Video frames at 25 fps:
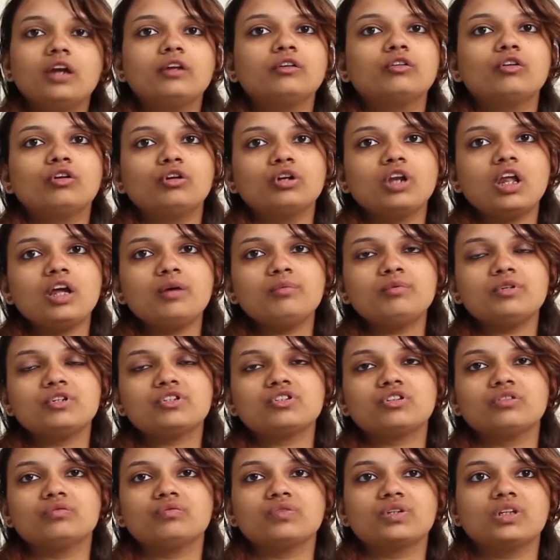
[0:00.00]
in
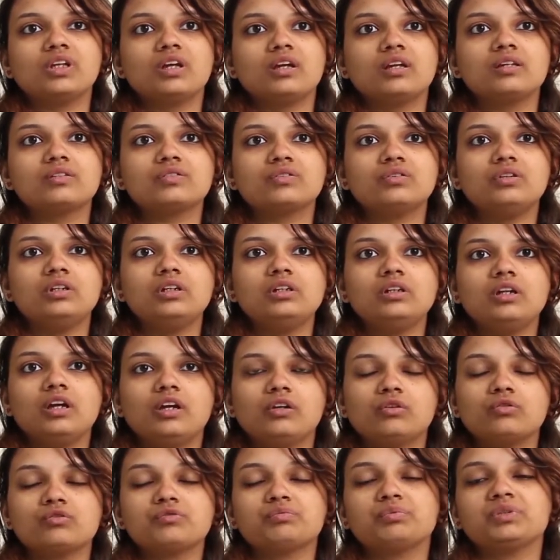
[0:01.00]
collaboration with the Israel
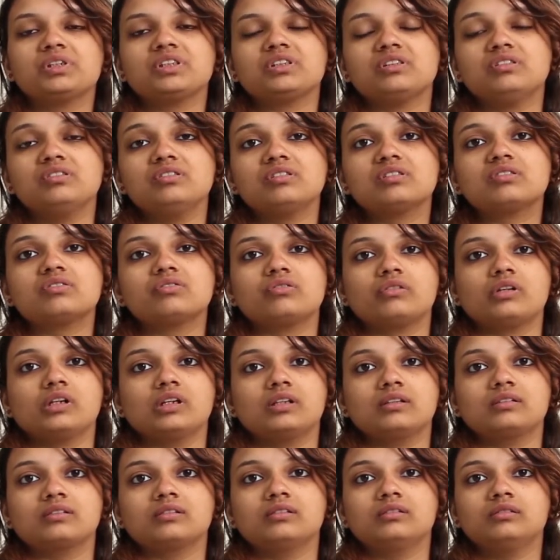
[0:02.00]
aerospace
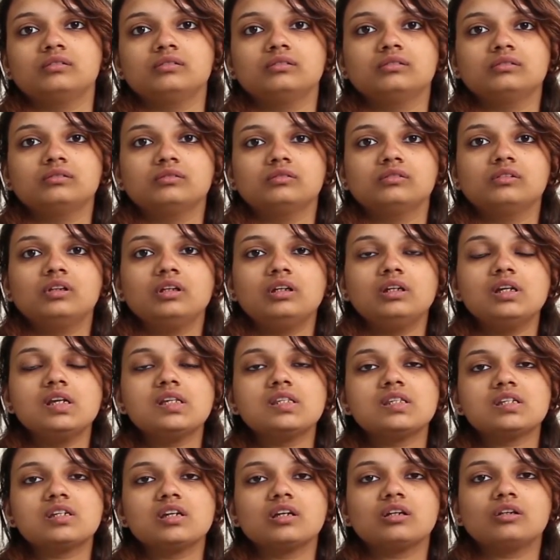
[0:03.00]
industries.
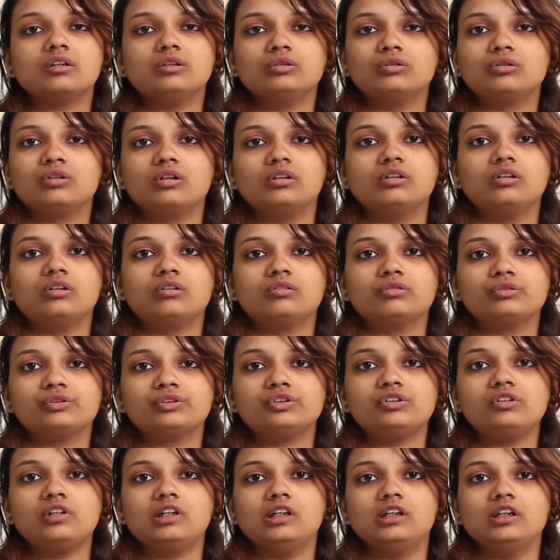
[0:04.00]
Let's take a look at the
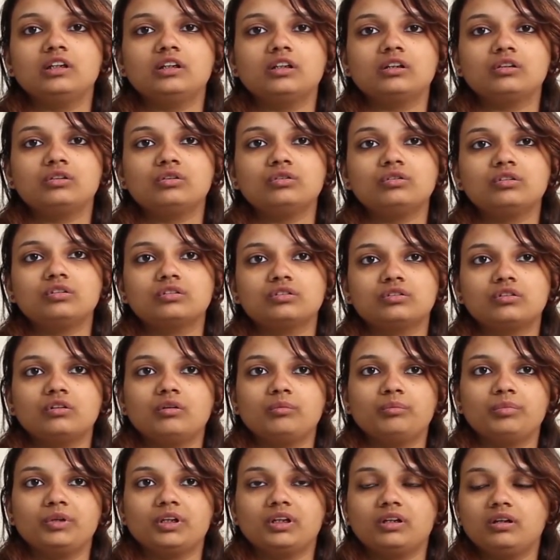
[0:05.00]
question related to this
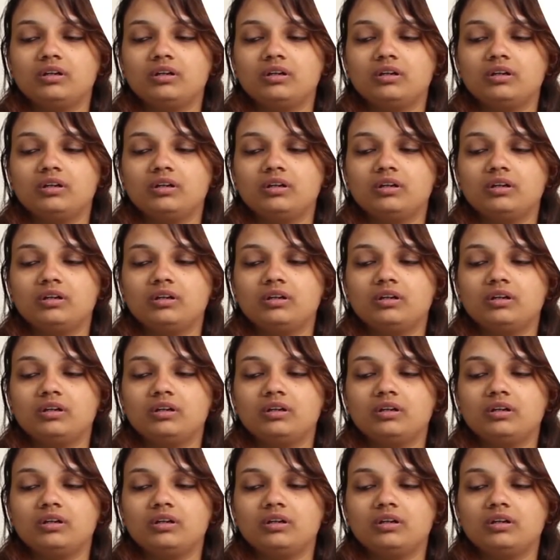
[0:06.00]
topic.